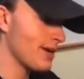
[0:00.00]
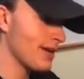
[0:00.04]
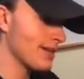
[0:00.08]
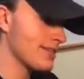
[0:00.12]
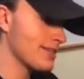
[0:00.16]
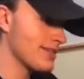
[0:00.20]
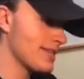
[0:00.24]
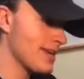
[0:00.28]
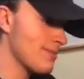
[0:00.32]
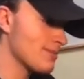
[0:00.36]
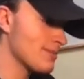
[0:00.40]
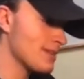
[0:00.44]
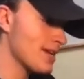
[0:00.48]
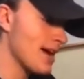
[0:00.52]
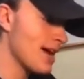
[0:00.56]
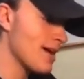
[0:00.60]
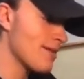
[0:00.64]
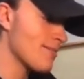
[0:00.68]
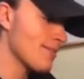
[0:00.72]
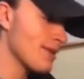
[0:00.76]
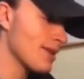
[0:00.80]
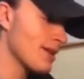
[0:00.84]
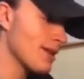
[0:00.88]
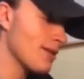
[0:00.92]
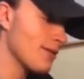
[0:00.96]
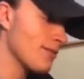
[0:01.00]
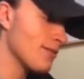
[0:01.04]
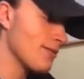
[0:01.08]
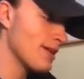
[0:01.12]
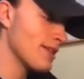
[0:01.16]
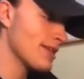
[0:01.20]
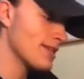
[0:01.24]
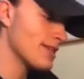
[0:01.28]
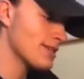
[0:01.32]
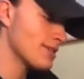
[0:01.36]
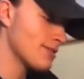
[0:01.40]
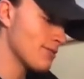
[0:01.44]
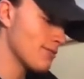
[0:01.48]
But at the same time, you know,
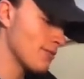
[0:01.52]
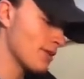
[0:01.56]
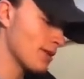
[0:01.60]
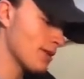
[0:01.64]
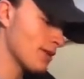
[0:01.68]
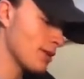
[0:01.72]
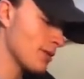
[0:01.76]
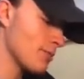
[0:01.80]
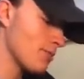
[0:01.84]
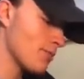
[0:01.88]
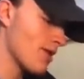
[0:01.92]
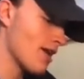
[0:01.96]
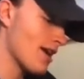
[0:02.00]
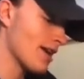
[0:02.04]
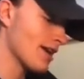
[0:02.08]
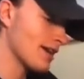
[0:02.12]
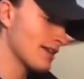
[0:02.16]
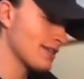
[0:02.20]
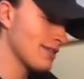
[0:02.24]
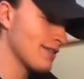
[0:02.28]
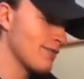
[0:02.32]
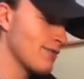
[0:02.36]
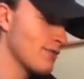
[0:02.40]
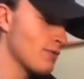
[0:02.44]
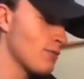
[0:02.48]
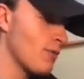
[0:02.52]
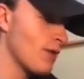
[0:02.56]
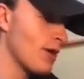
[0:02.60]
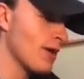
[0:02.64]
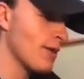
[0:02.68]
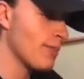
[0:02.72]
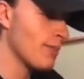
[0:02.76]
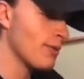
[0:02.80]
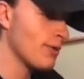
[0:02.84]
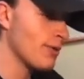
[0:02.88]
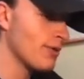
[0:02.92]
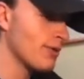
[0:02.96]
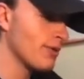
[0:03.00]
this is a really good product if you
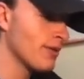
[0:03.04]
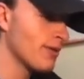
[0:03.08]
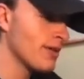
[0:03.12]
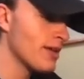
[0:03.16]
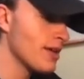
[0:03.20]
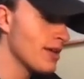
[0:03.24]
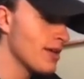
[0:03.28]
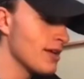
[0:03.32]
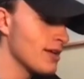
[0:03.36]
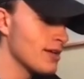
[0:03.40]
want to pull